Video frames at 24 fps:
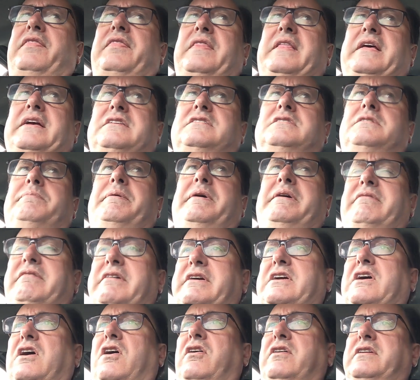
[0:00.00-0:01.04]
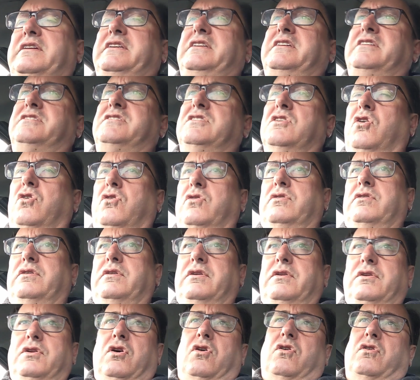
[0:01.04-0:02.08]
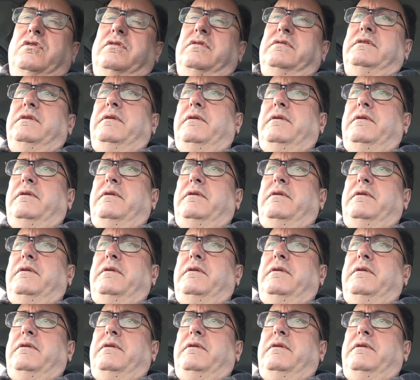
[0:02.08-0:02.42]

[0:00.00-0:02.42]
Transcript: needs to be regarded as not not